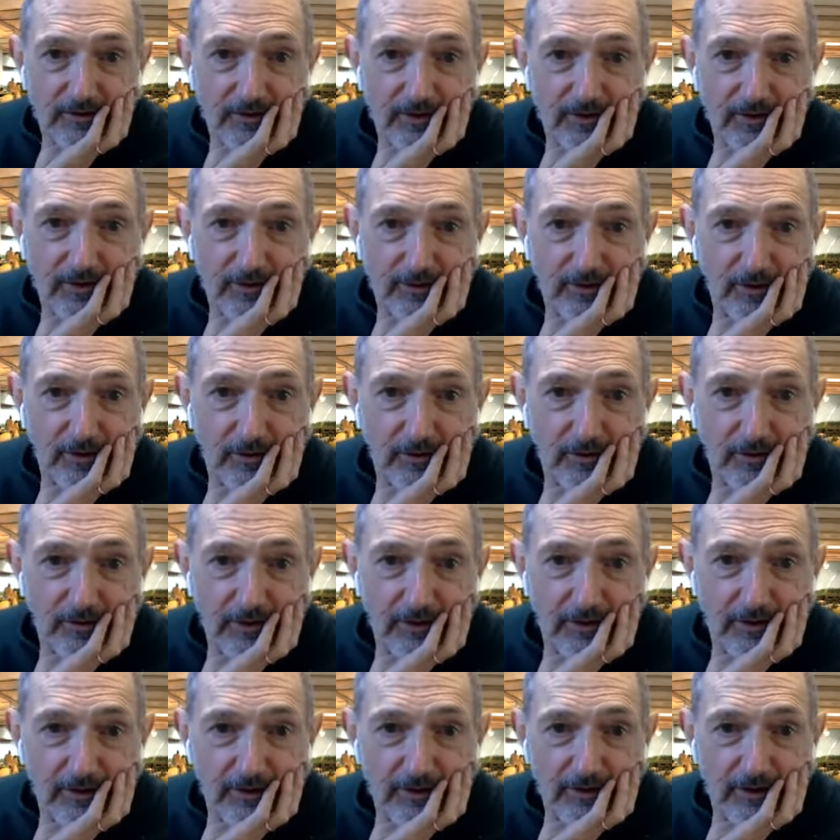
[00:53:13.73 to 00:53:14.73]
He's over
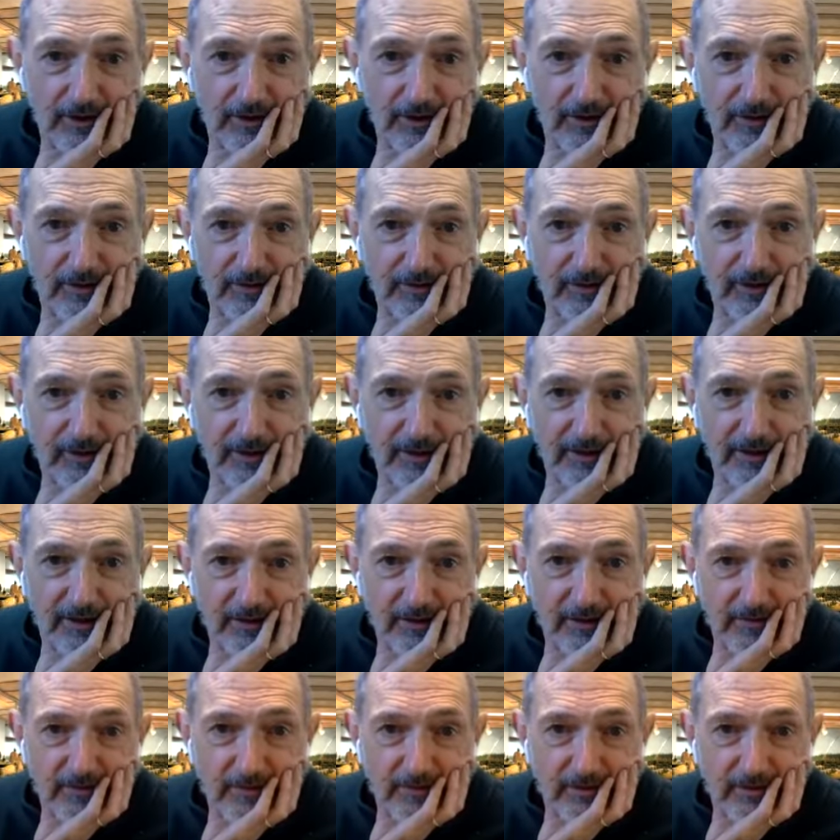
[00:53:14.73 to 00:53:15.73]
here now, so I
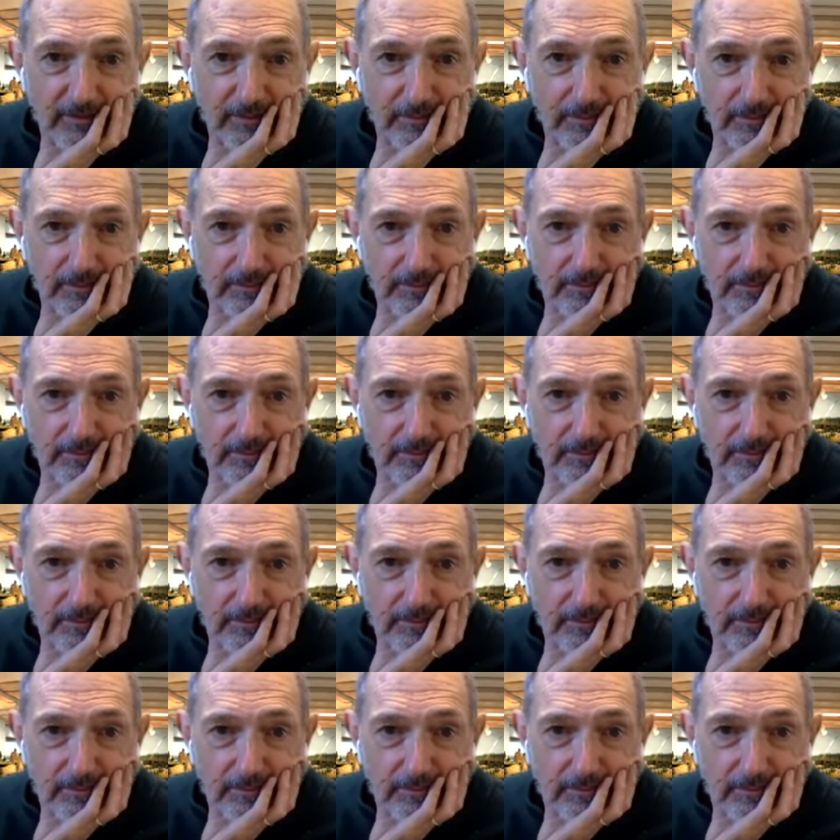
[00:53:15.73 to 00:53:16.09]
can't see him.